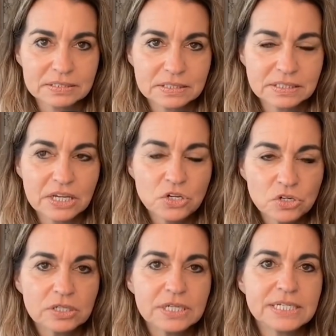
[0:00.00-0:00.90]
Because I
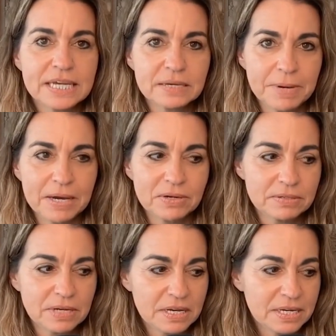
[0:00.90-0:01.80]
usually take about a
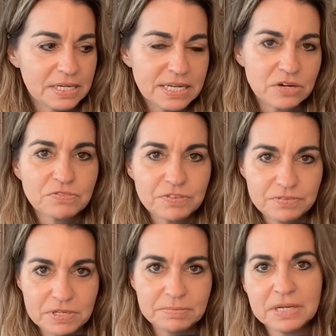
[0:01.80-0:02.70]
10 or
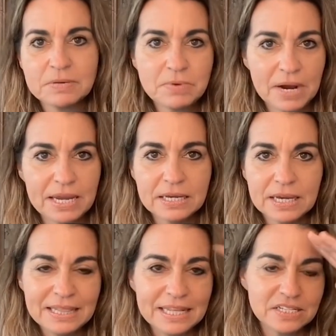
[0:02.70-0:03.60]
15 minute break.
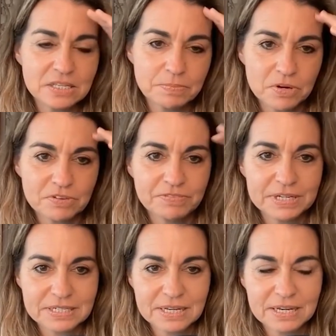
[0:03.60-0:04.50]
And that's the
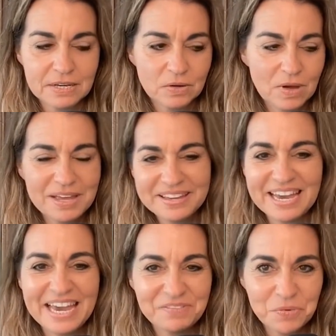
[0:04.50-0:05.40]
perfect,
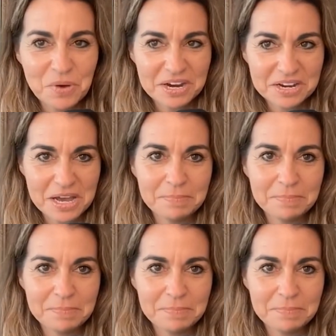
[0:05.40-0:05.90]
I have a walk